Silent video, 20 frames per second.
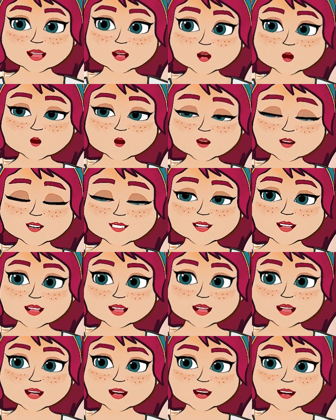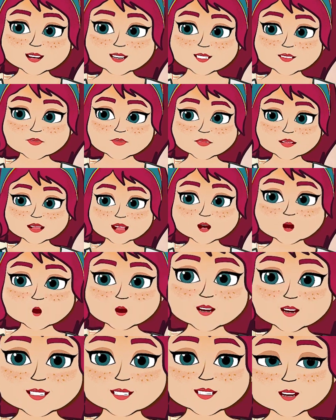type of casualties.
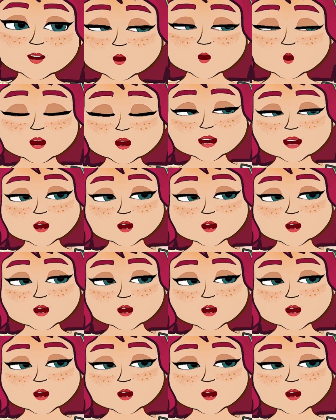Suddenly,